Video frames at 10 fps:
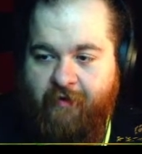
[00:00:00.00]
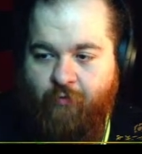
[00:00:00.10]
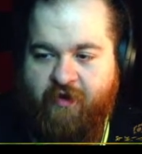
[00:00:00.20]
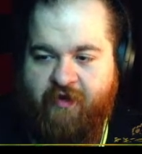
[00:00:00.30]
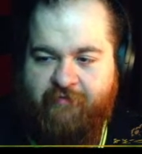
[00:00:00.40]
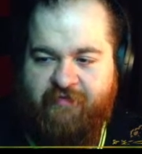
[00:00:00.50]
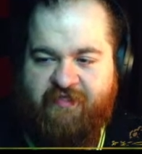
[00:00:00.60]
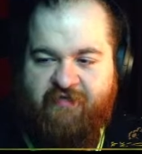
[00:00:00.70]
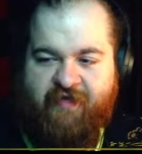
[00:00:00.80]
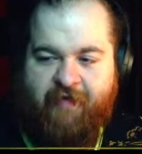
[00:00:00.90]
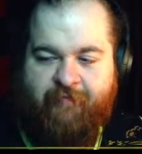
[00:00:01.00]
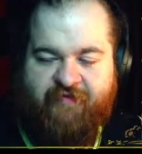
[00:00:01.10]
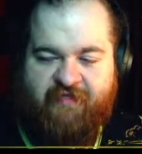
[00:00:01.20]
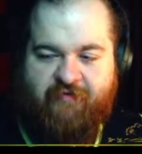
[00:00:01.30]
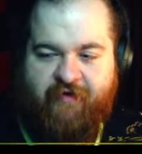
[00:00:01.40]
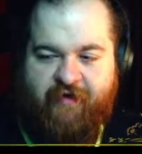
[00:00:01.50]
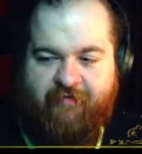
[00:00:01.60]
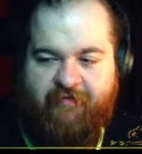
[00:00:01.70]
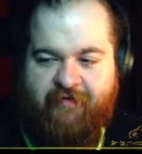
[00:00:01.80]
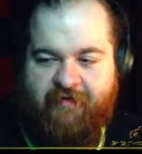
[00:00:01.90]
comes to a game like this, right?
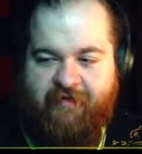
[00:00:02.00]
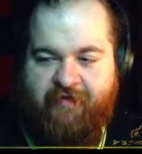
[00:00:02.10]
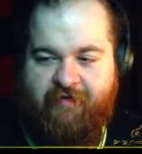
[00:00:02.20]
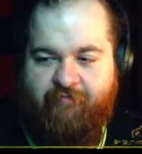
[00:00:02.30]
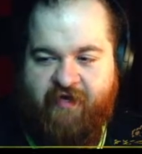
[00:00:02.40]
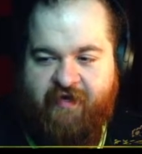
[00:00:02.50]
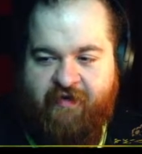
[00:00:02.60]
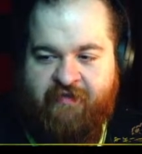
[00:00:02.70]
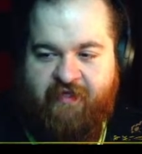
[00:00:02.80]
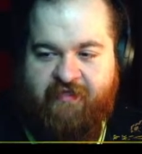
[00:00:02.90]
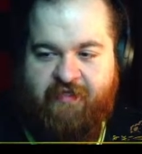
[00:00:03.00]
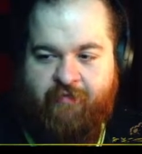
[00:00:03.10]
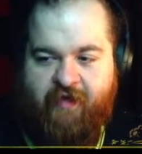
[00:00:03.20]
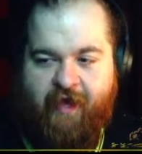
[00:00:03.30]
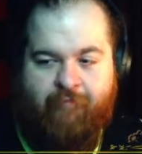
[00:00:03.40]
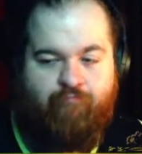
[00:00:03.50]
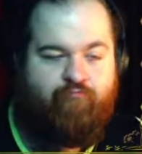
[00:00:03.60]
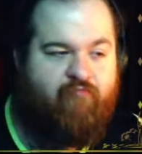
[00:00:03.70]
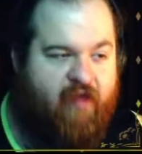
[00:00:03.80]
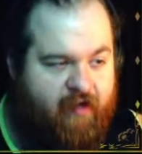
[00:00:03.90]
Because it's going to be a
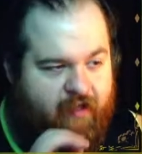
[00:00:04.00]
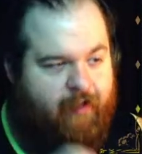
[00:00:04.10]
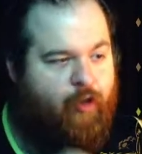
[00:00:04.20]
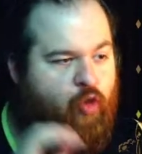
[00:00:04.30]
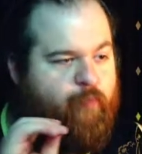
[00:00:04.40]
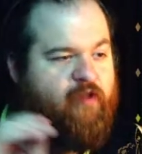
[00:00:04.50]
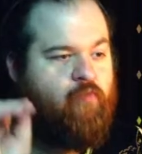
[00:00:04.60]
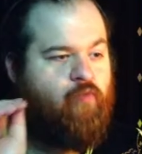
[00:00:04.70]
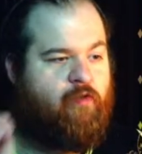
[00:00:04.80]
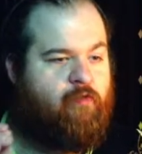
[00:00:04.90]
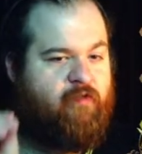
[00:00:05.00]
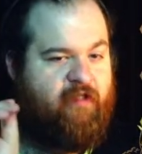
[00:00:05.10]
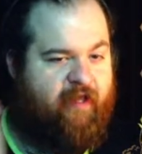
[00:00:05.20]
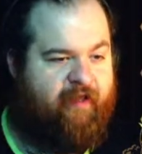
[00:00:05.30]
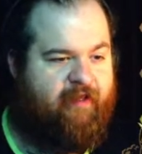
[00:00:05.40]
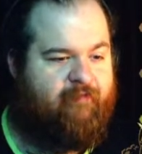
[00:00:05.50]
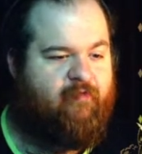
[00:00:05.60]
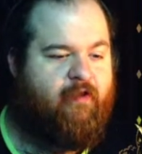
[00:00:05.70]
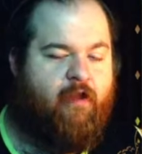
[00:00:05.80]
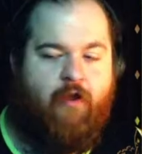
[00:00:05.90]
mini open world game,
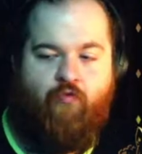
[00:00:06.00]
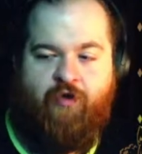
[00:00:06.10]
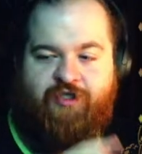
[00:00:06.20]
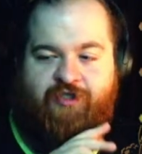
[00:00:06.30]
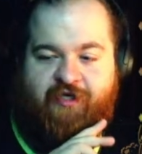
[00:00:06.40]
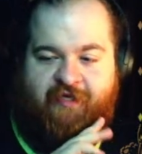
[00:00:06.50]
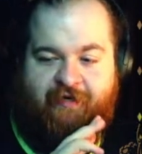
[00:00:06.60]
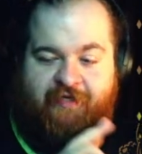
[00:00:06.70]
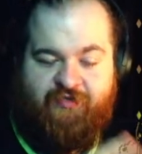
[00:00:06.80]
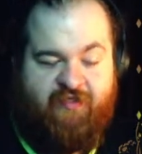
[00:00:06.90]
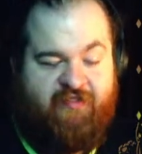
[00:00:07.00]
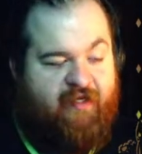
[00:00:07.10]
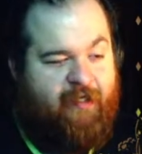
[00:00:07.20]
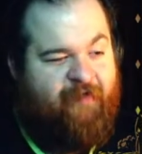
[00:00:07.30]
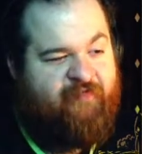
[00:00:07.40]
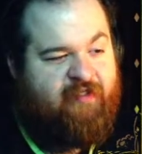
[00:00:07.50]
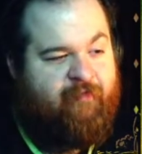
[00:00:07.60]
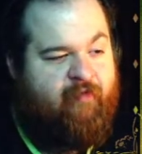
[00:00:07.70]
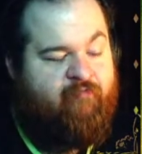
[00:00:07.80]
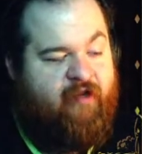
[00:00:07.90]
which I cannot stress that enough. It's going to
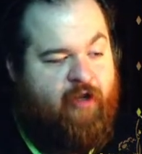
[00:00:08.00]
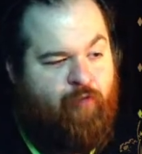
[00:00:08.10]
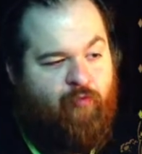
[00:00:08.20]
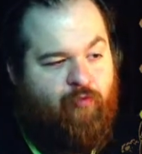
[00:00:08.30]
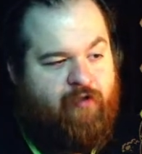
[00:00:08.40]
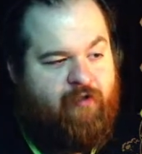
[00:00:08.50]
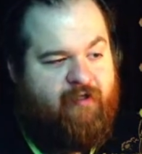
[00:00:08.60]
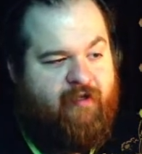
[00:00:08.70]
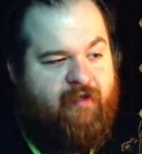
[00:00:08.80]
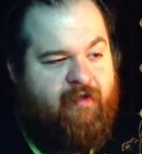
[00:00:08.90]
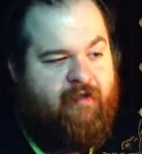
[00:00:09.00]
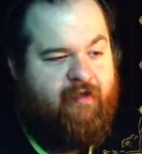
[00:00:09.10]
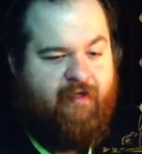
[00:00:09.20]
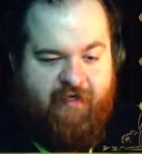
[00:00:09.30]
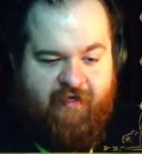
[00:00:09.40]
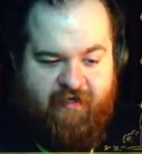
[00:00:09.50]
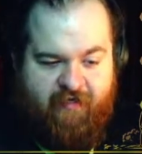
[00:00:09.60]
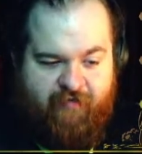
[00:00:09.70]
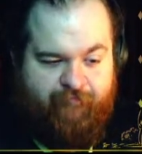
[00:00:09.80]
be mini open world. We're